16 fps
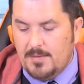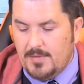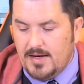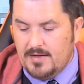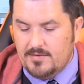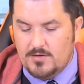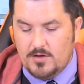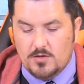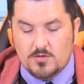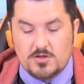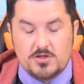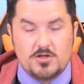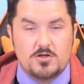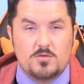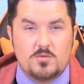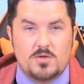And those
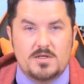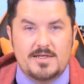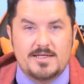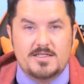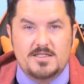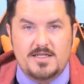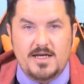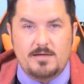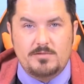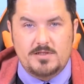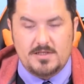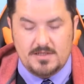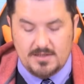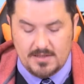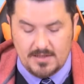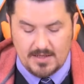two were
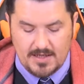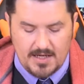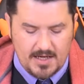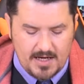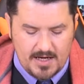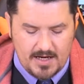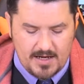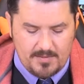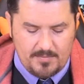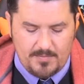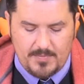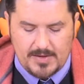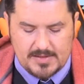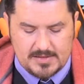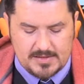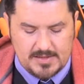Deception um,
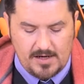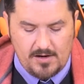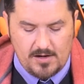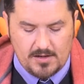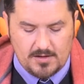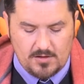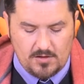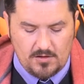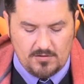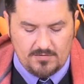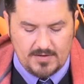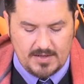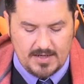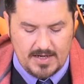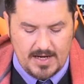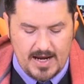by Sarah Colvin
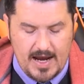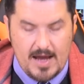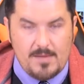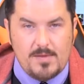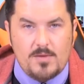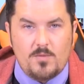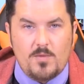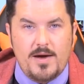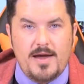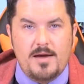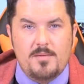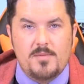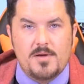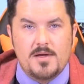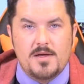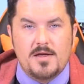and Abby Webb.